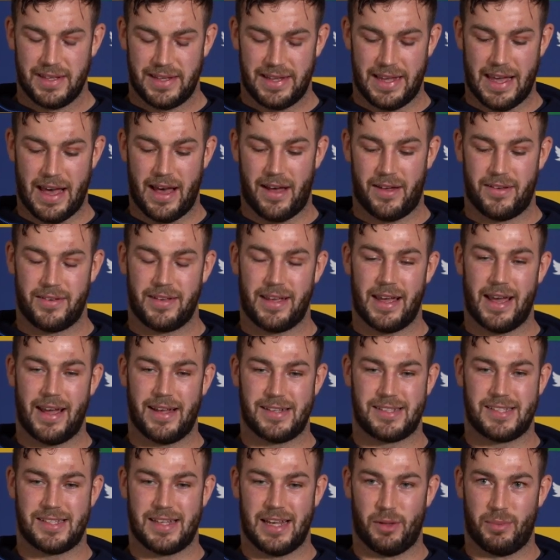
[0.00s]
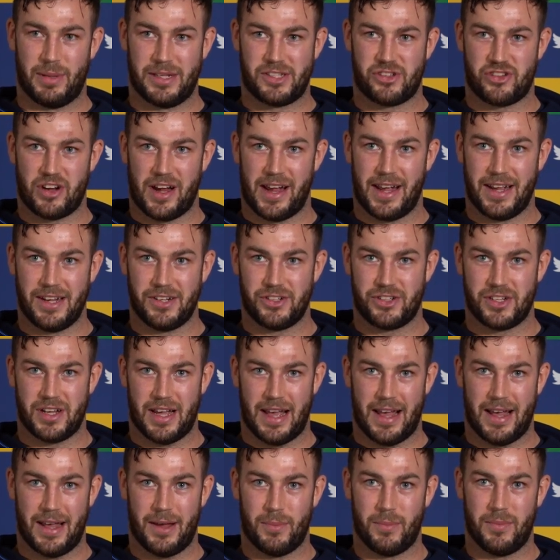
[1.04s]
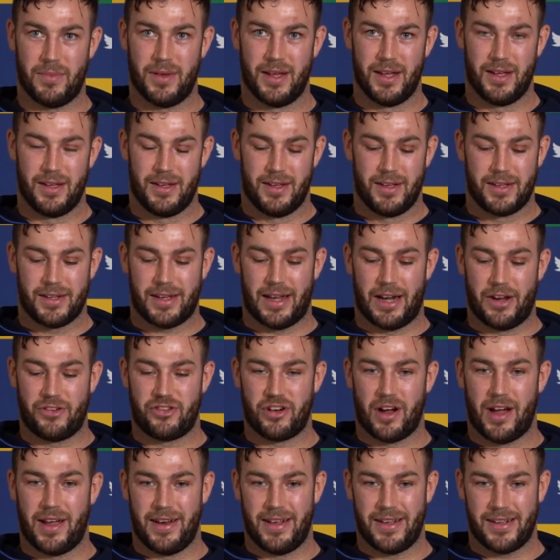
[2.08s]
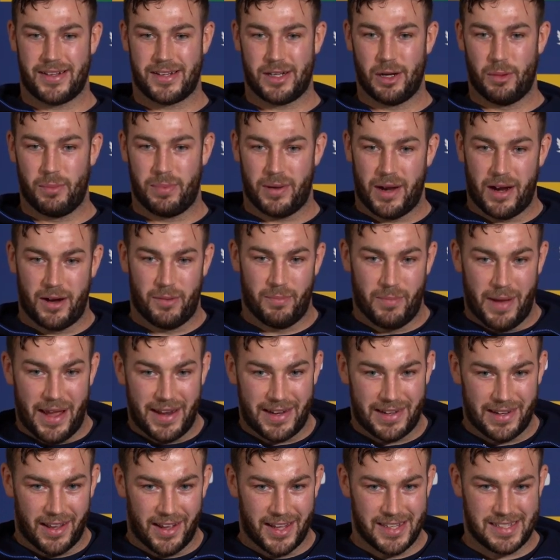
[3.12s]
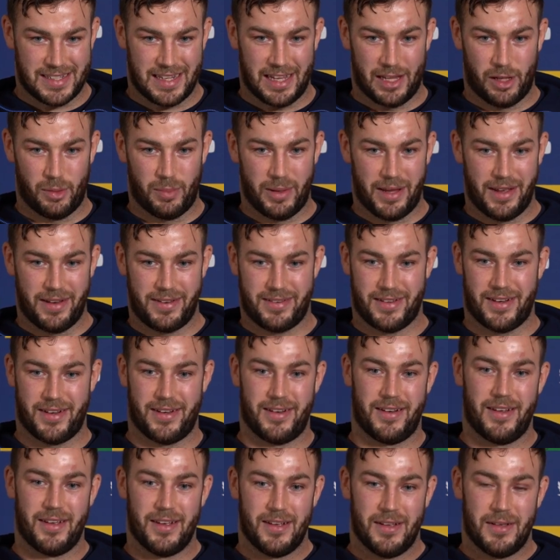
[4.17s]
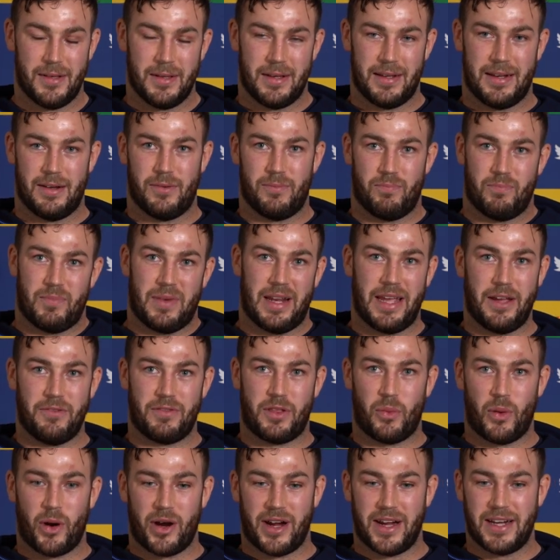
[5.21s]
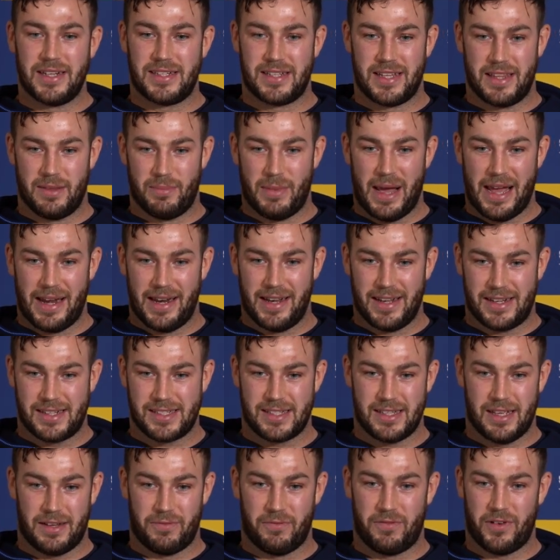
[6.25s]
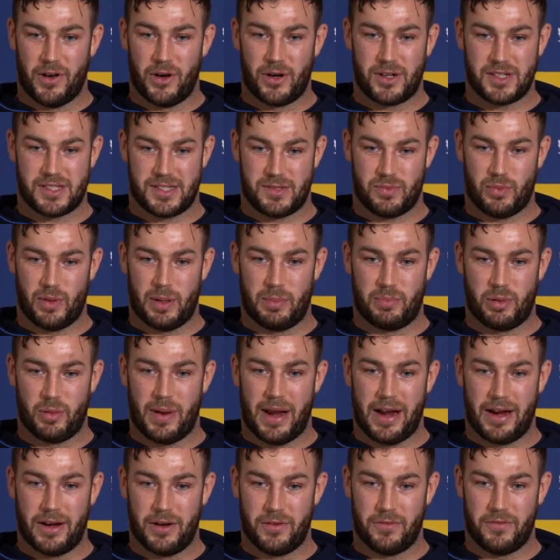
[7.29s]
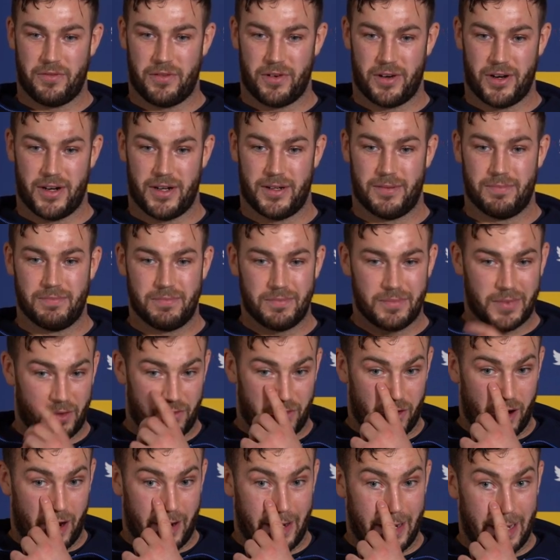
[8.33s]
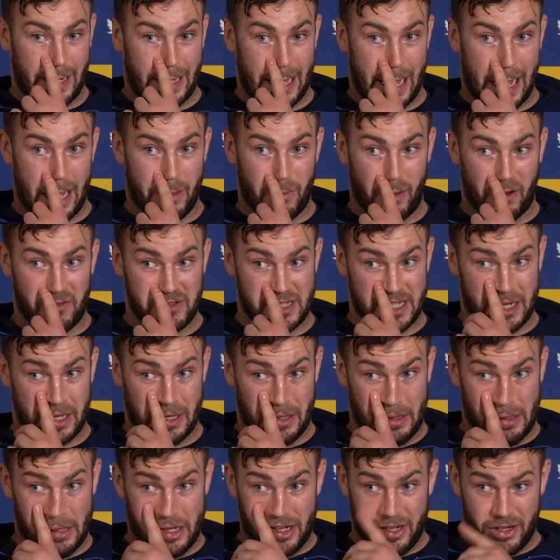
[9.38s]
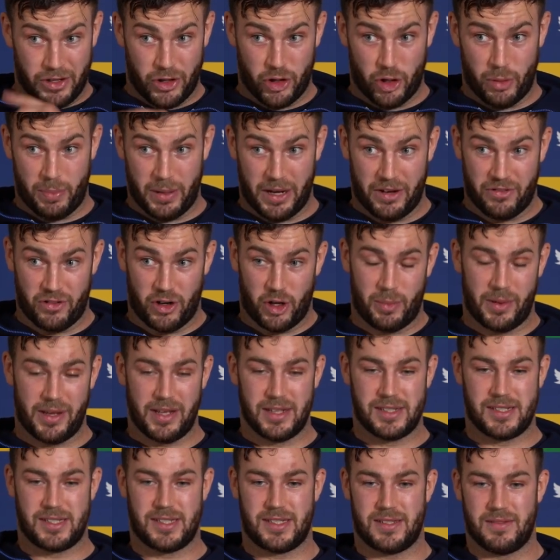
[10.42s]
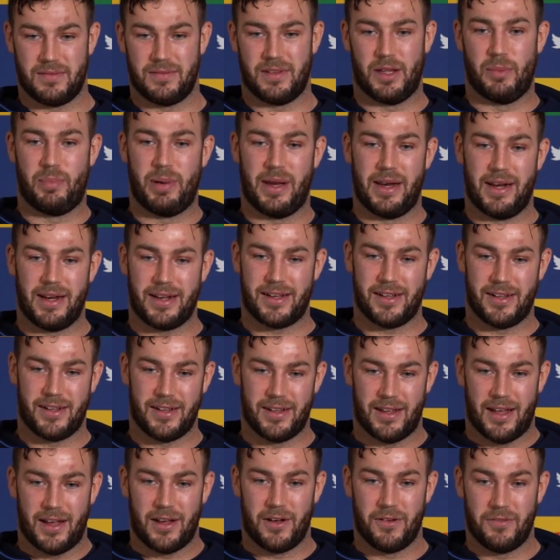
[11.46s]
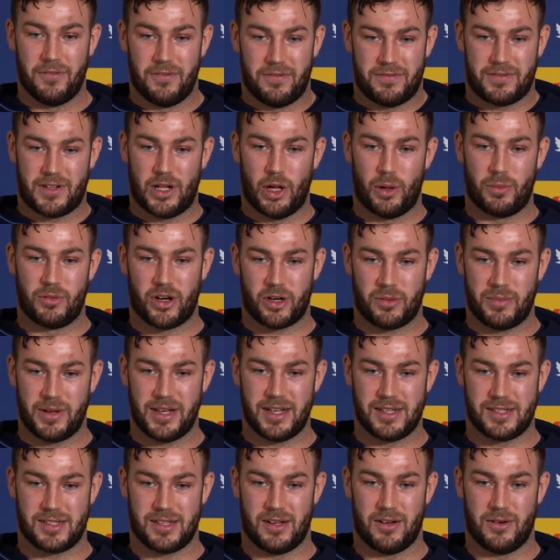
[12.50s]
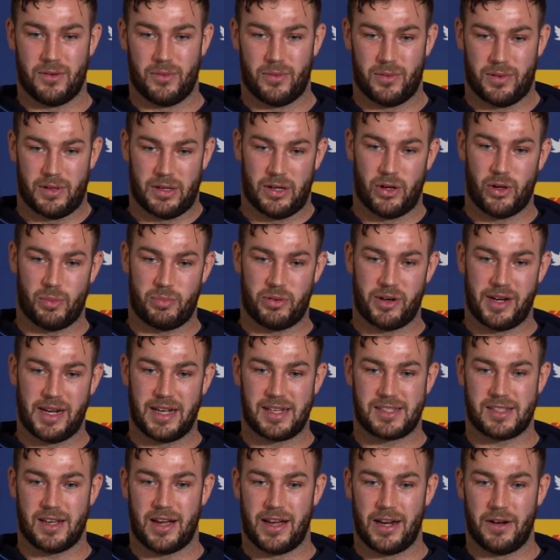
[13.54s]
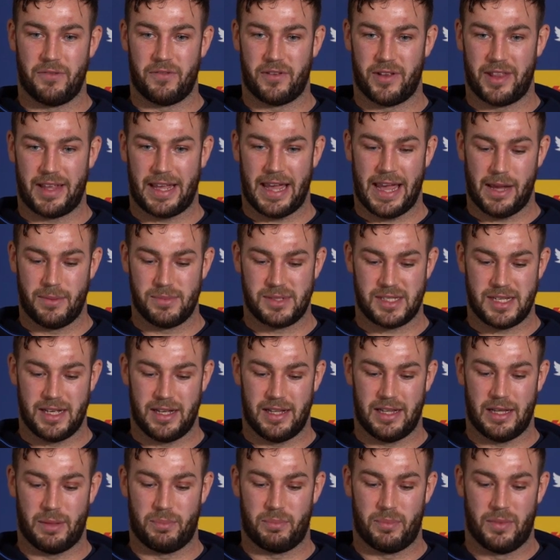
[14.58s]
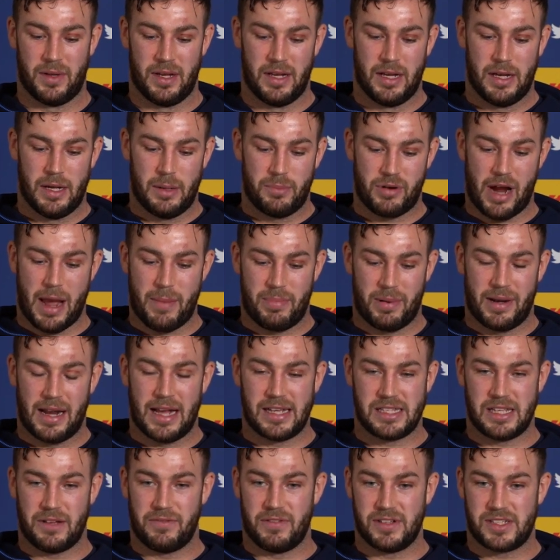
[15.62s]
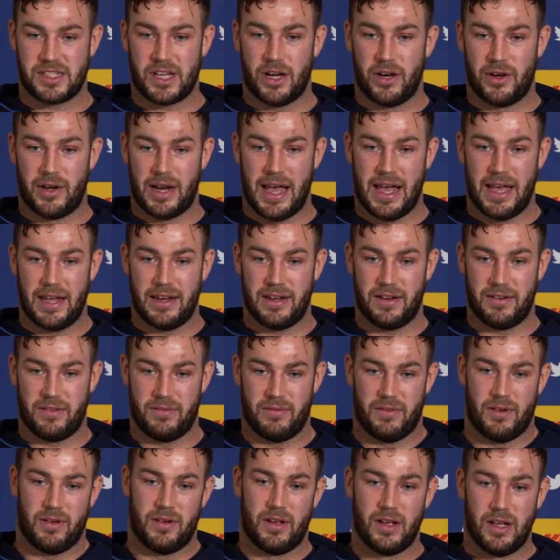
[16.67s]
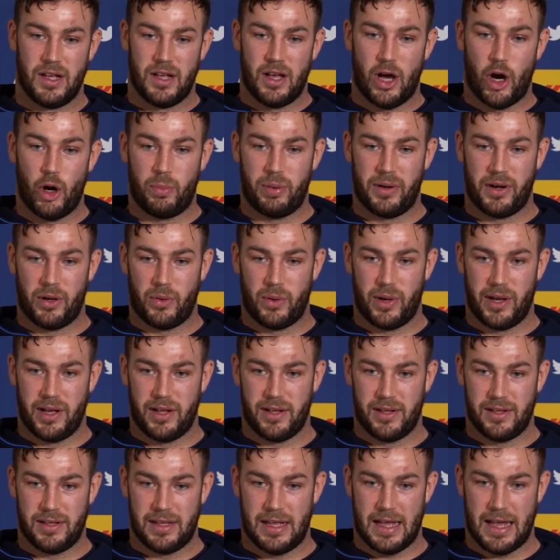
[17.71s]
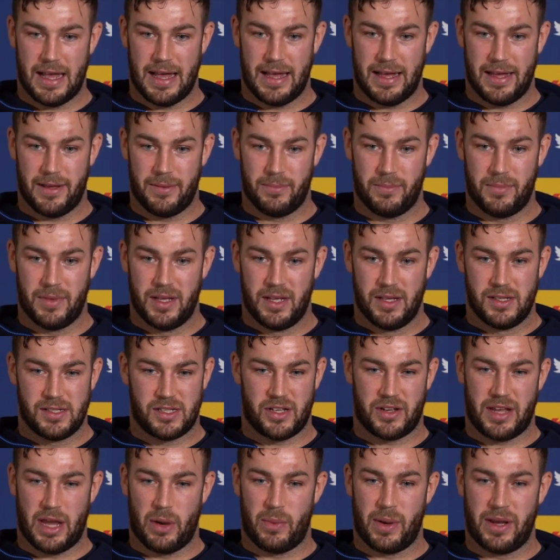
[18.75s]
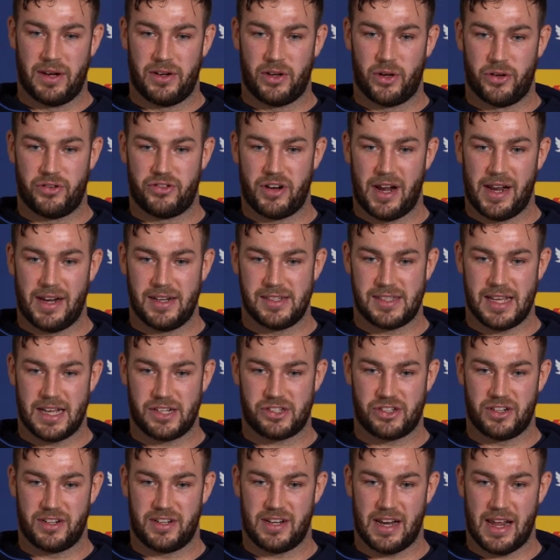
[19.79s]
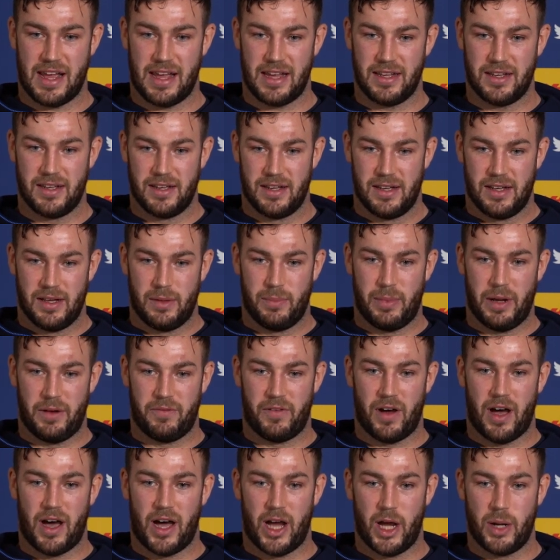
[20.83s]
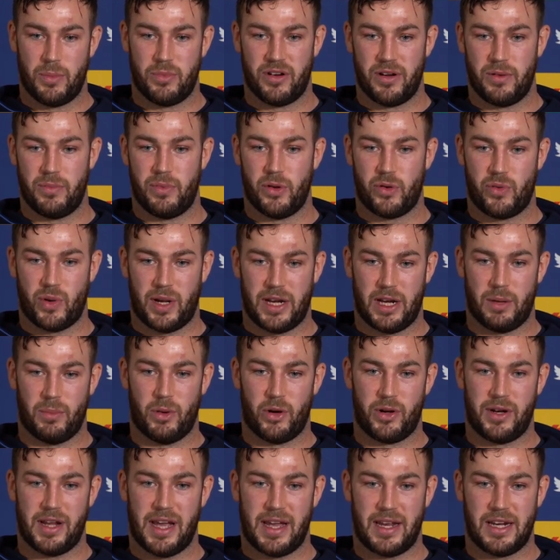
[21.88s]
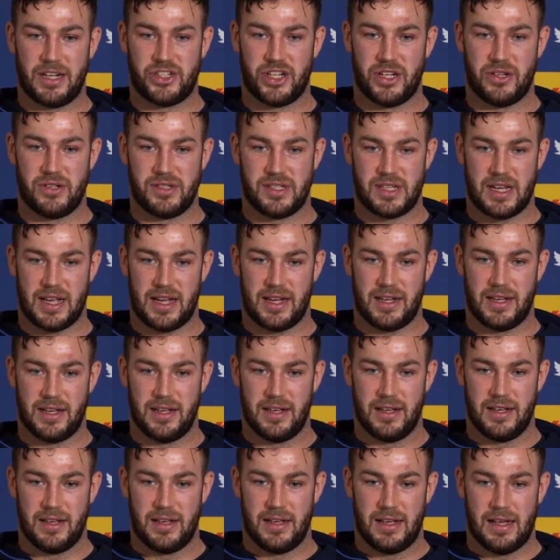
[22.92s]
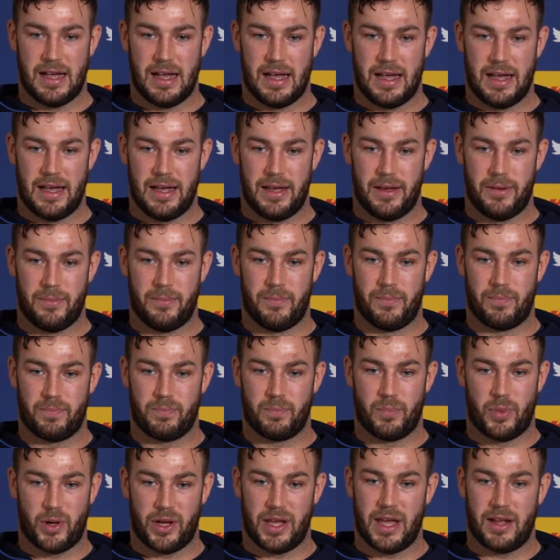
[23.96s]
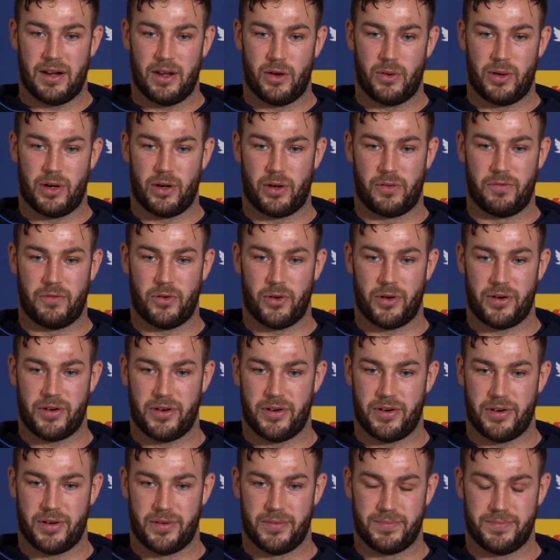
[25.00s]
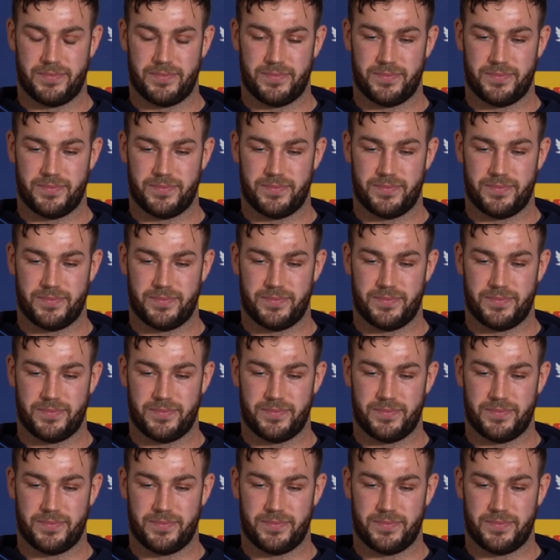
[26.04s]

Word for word: Yeah, yeah, it's a little bit strange. Um, kind of trying to compartmentalize a little bit and leave the worry to the medics and focus with preparing for the Friday game. Obviously, European rugby is the pinnacle of club rugby, so we're all pretty excited for the game still and prepping as if it's going ahead and hoping it will. Um, so yeah, we had a good training session today, bit of a hybrid between a Monday and a Tuesday. Um, but yeah, no, we're looking forward to it.